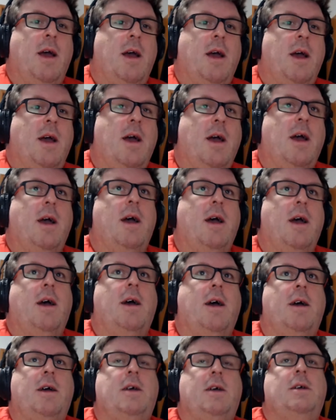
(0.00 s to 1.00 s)

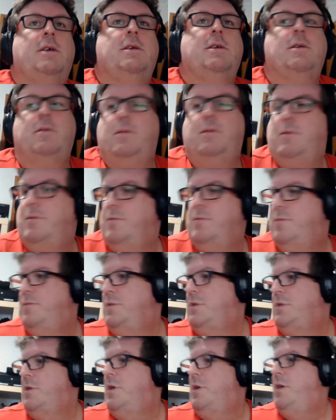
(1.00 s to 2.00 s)
Uh, oh,
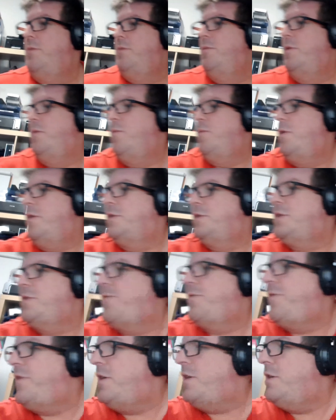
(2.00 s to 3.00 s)
sorry, my
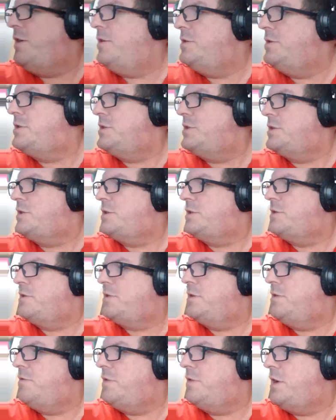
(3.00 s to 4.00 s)
phone's
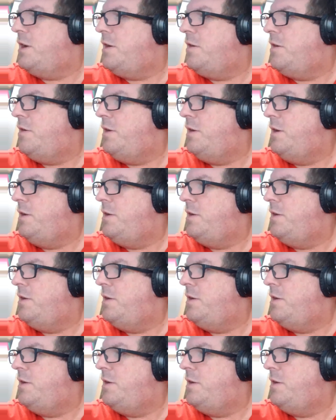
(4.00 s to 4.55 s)
just going.